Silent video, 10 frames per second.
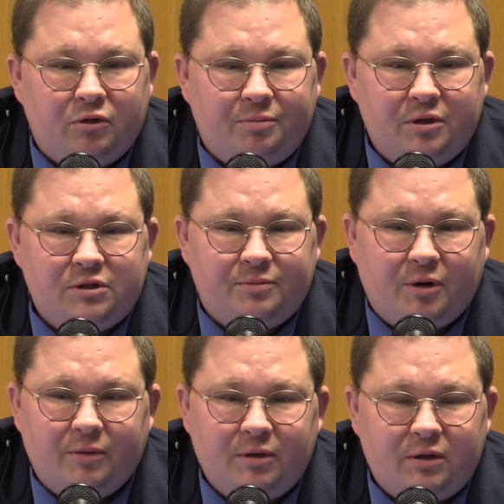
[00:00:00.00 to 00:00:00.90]
the police
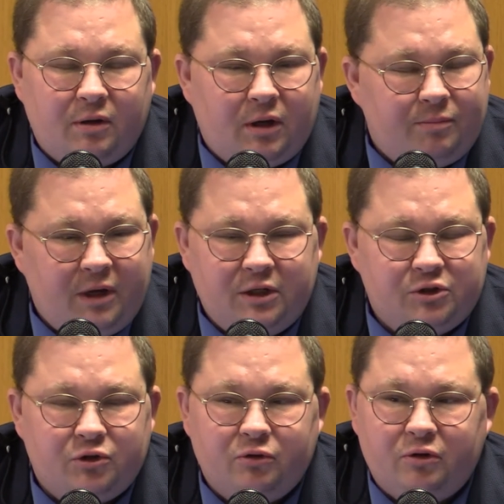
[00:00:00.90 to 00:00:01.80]
department, making
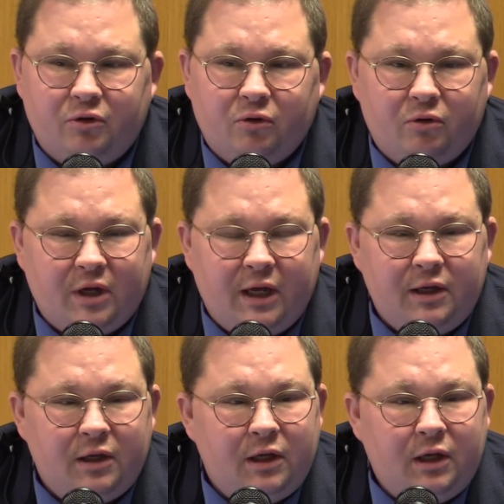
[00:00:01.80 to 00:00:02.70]
sure that they're okay,